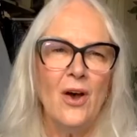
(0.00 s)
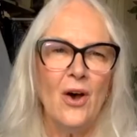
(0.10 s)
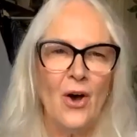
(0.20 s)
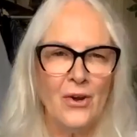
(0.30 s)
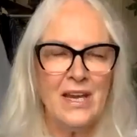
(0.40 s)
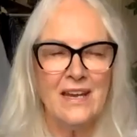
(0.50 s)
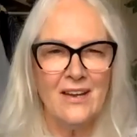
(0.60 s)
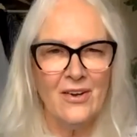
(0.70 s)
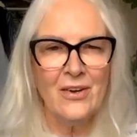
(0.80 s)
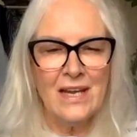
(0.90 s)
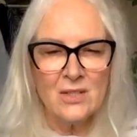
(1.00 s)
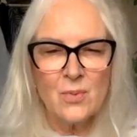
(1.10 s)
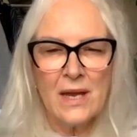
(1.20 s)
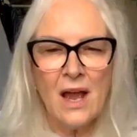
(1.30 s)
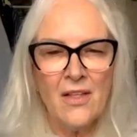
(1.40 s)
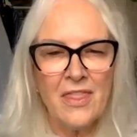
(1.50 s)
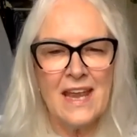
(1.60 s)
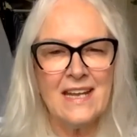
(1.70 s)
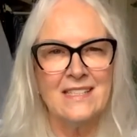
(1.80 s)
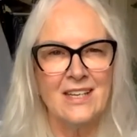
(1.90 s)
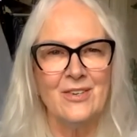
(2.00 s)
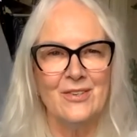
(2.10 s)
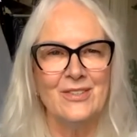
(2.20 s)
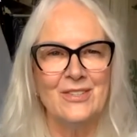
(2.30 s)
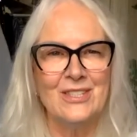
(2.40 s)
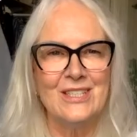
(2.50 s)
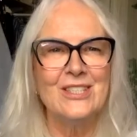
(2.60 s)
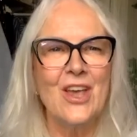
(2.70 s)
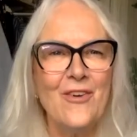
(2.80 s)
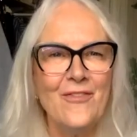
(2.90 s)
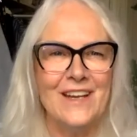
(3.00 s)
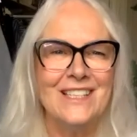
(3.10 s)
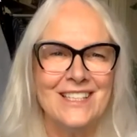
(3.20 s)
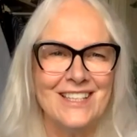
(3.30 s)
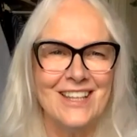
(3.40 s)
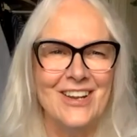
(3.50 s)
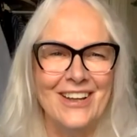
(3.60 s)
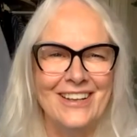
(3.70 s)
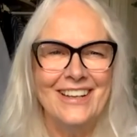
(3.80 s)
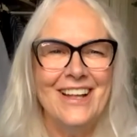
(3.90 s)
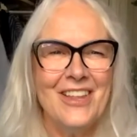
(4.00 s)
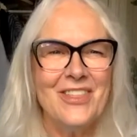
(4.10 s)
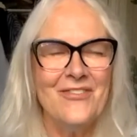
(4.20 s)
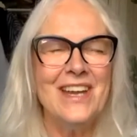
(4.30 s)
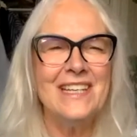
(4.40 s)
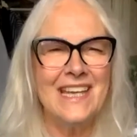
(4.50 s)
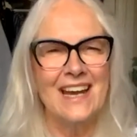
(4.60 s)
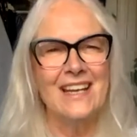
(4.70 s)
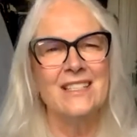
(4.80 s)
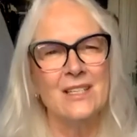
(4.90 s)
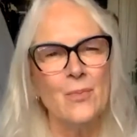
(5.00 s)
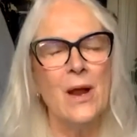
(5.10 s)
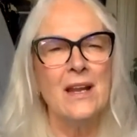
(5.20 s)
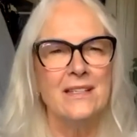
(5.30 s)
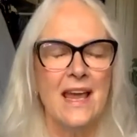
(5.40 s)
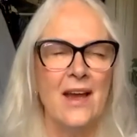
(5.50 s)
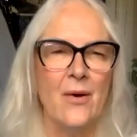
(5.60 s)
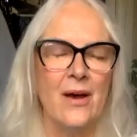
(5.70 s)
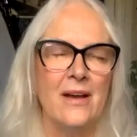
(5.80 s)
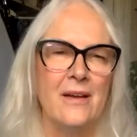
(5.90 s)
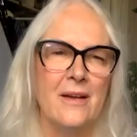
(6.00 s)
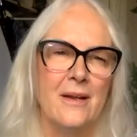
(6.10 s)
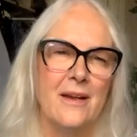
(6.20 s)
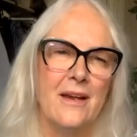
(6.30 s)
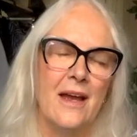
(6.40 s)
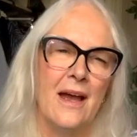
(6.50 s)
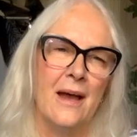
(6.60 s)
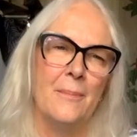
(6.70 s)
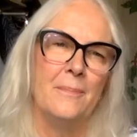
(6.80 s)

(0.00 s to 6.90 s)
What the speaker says: on his, we are there to service the retailers as well as our I